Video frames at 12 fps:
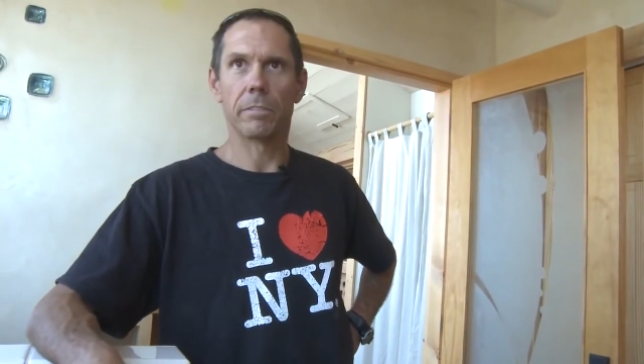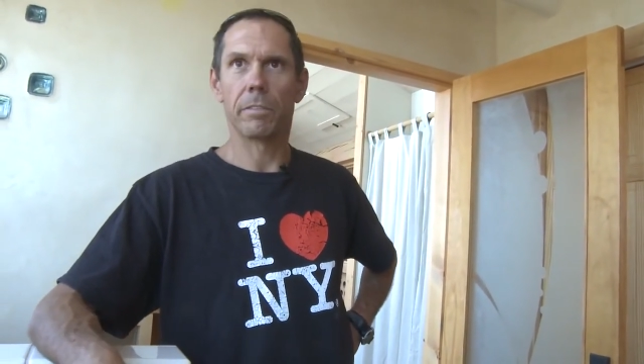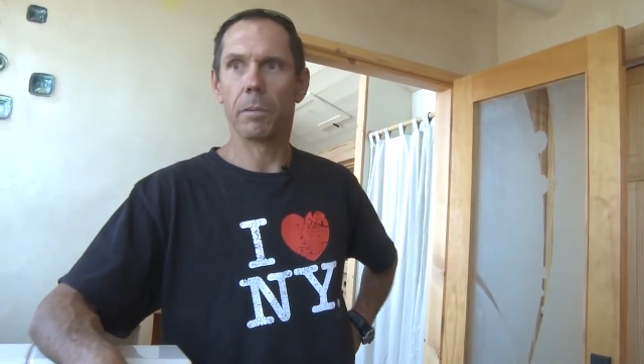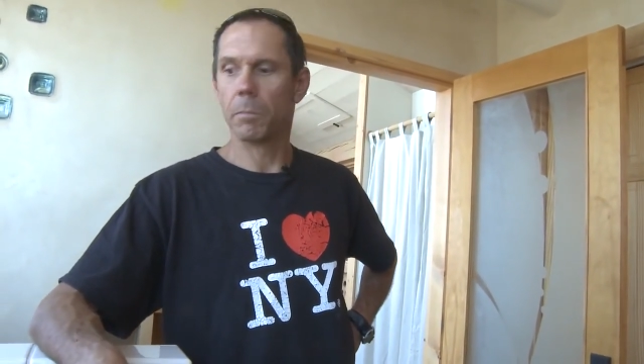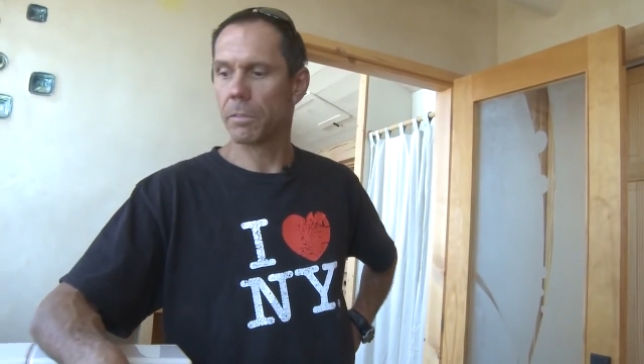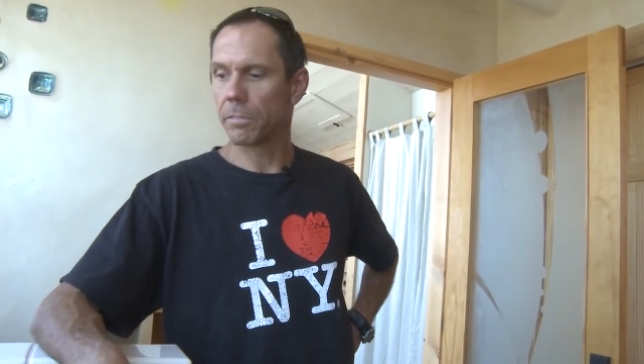
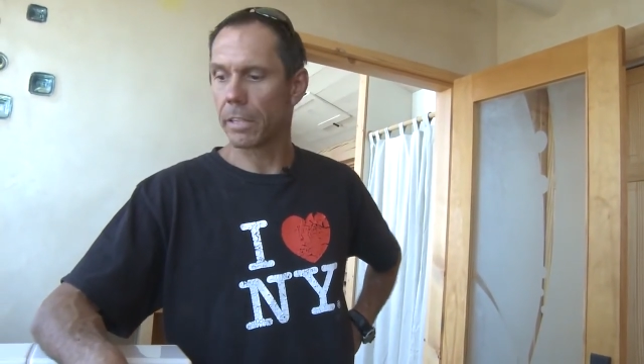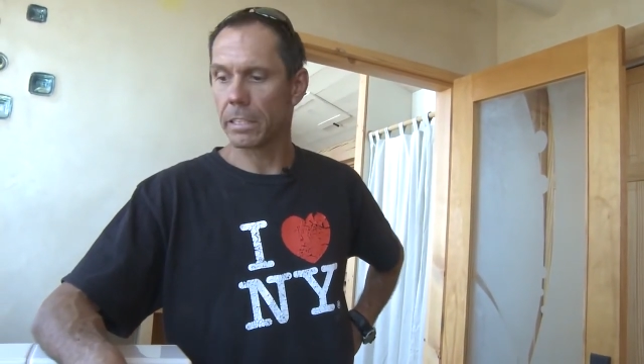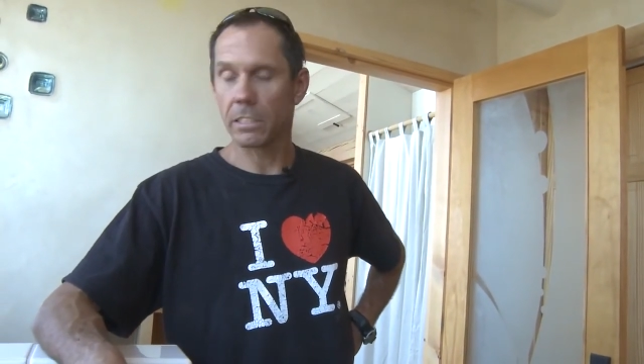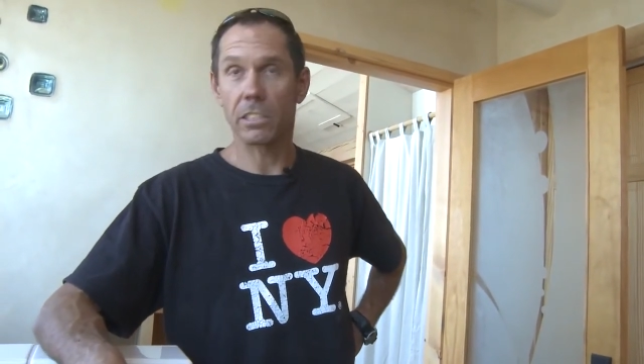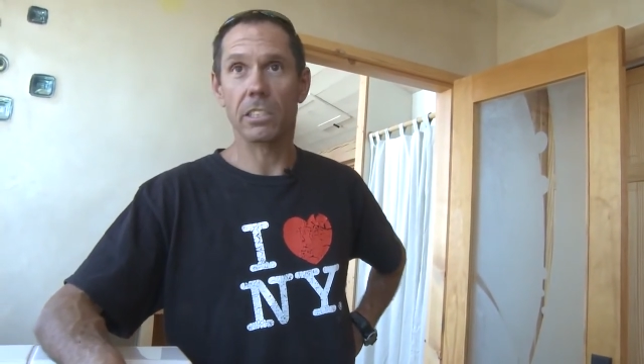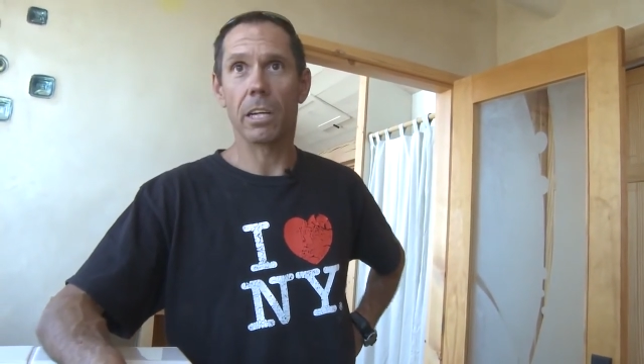from a
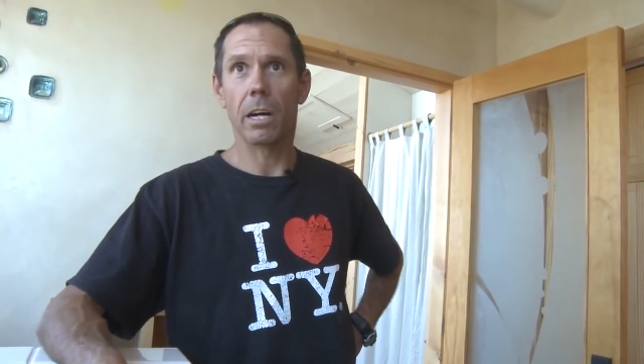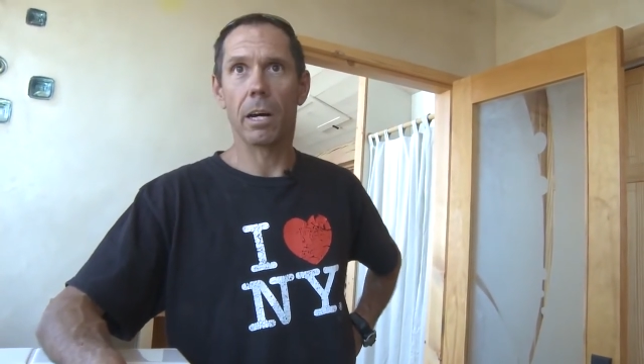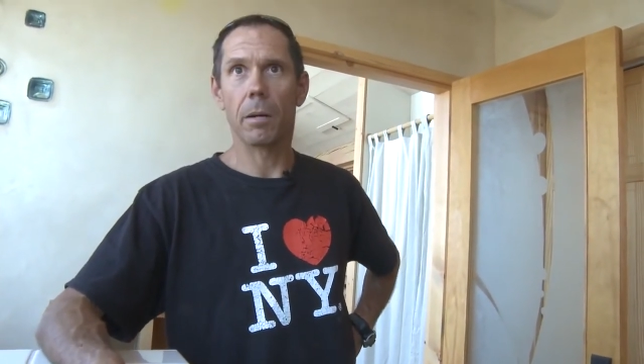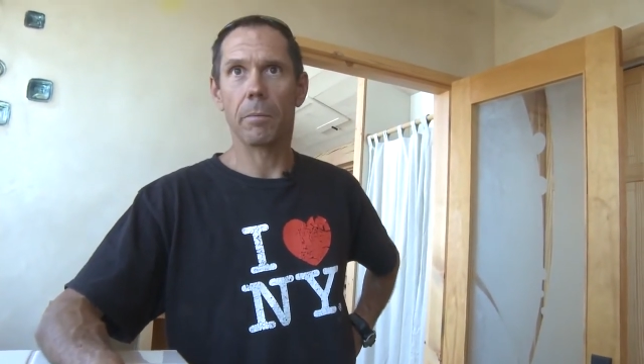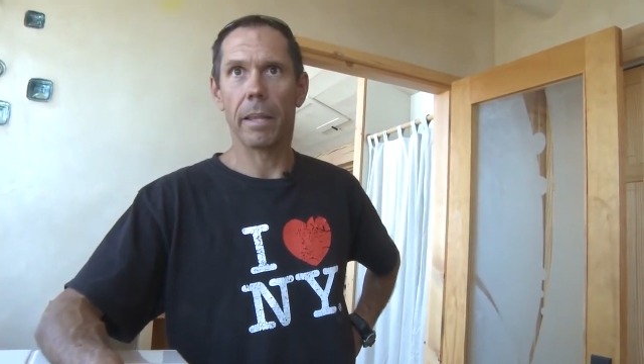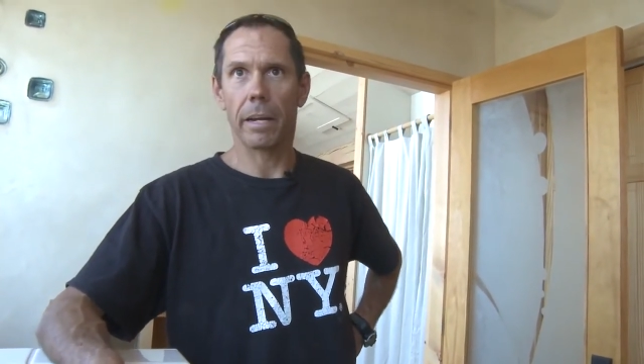friend's
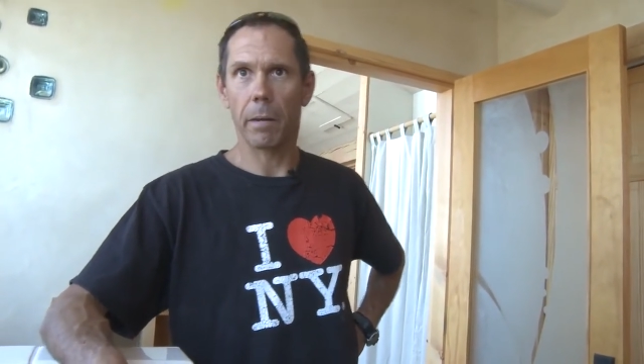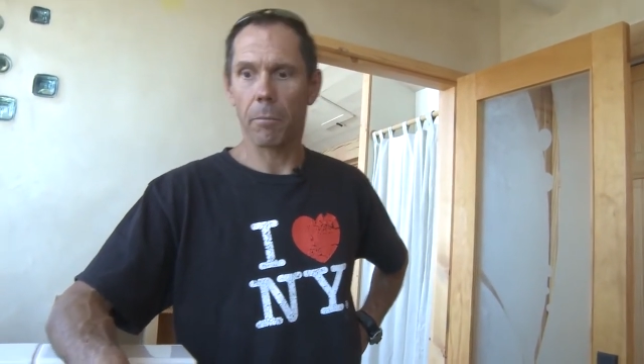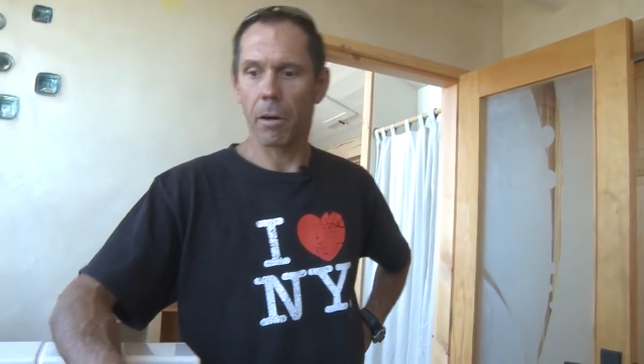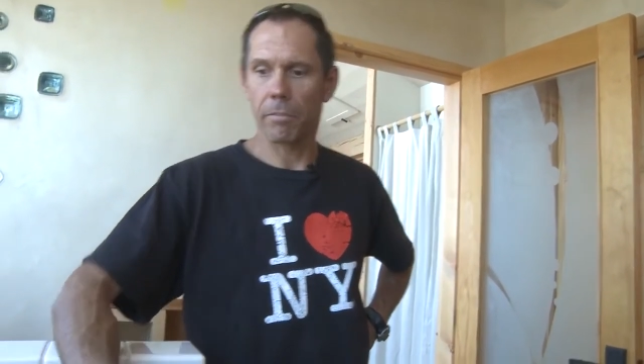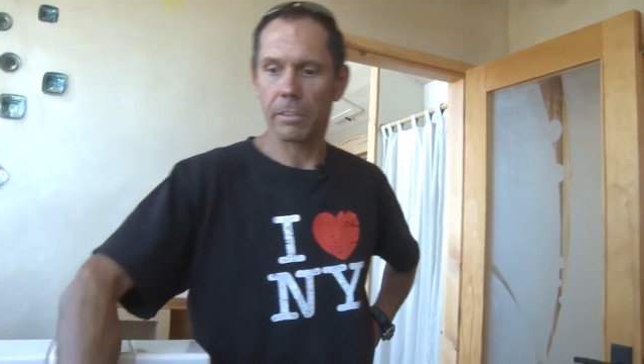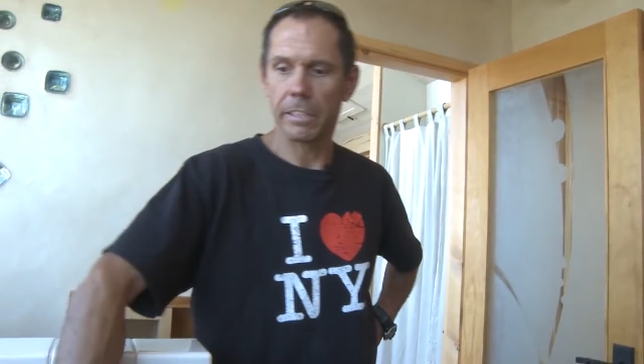job that I
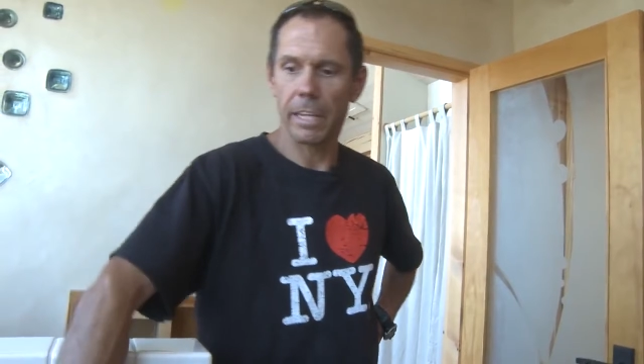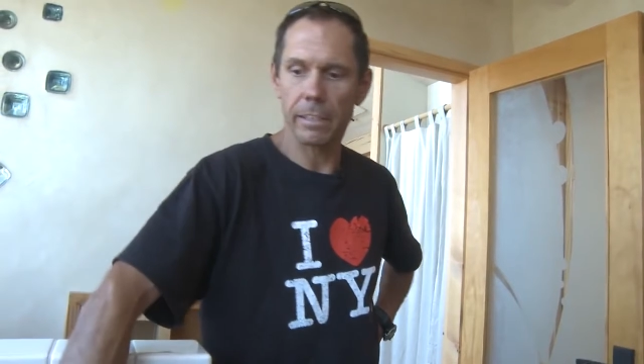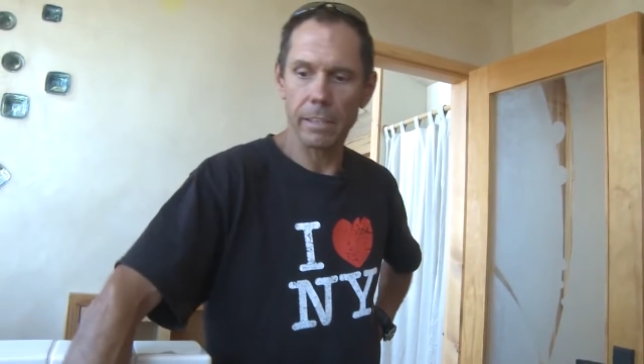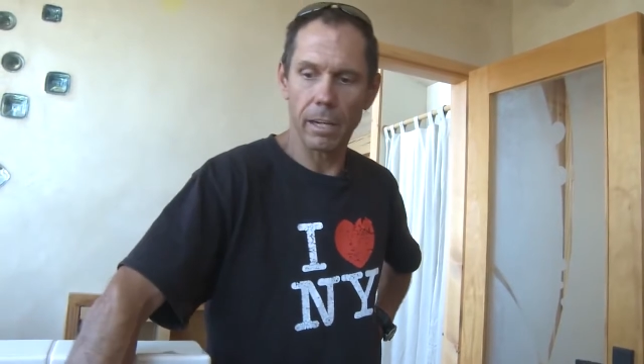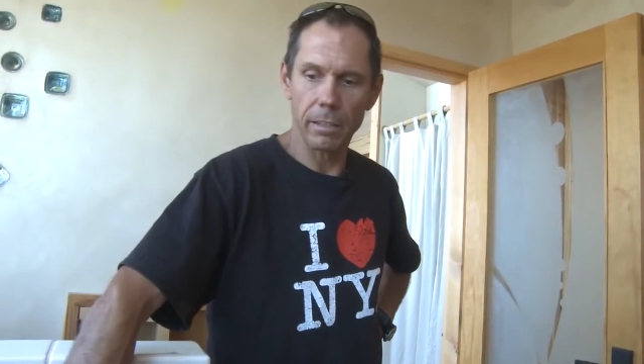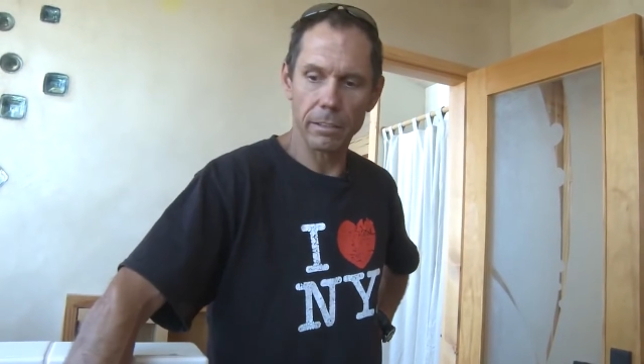bought for
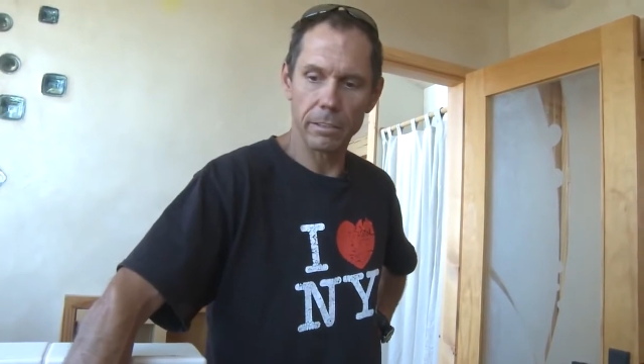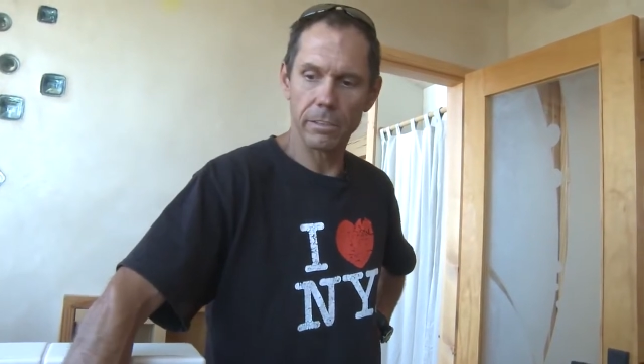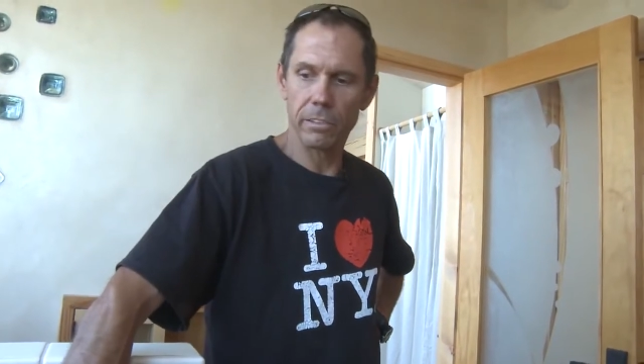$10.